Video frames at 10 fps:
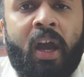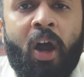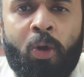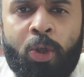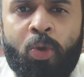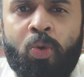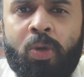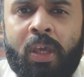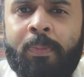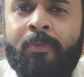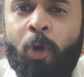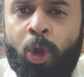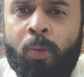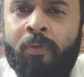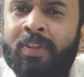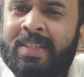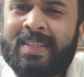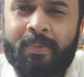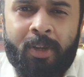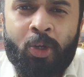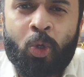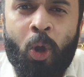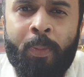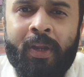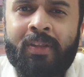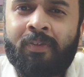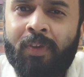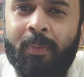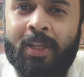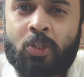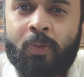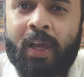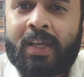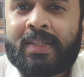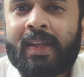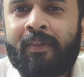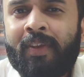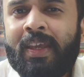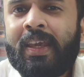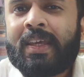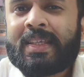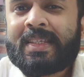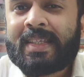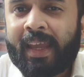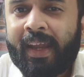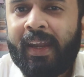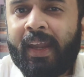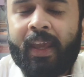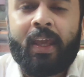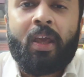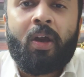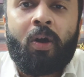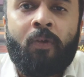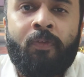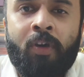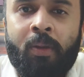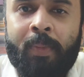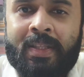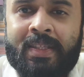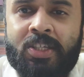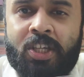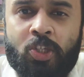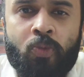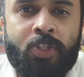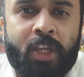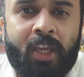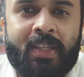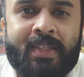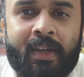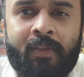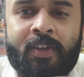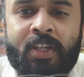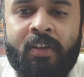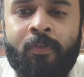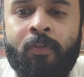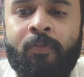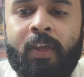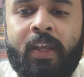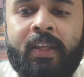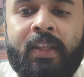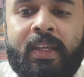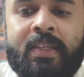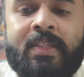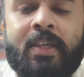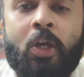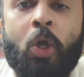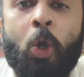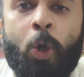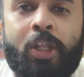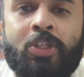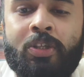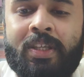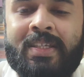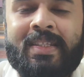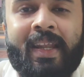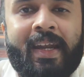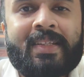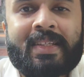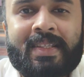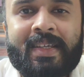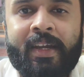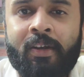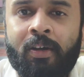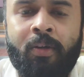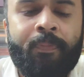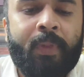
how do you keep a follow-up of this, similar to copper tea, the female has to be asked that every second day of her menses, she has to be checking inside her vagina for feeling these coils or these threads inside her.